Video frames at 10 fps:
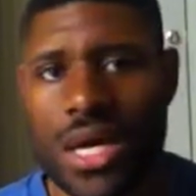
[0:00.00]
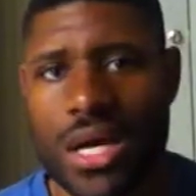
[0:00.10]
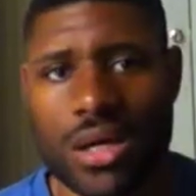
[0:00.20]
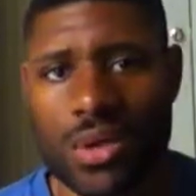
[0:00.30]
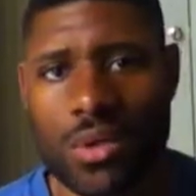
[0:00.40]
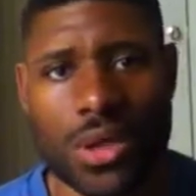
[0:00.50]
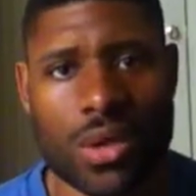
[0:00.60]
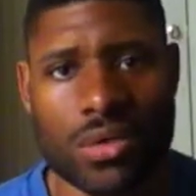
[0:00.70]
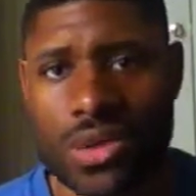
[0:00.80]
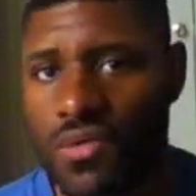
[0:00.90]
You want to
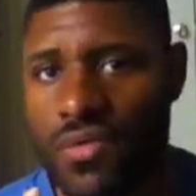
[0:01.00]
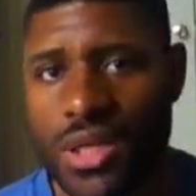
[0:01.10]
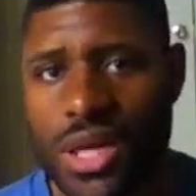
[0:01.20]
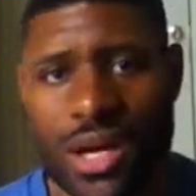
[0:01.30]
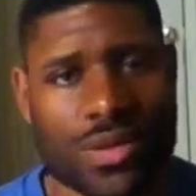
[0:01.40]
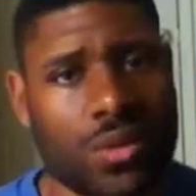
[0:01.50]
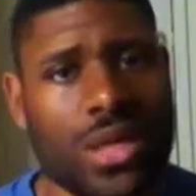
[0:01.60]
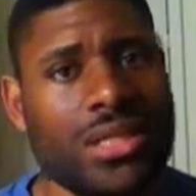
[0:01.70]
go to the Foot Lockers. Well,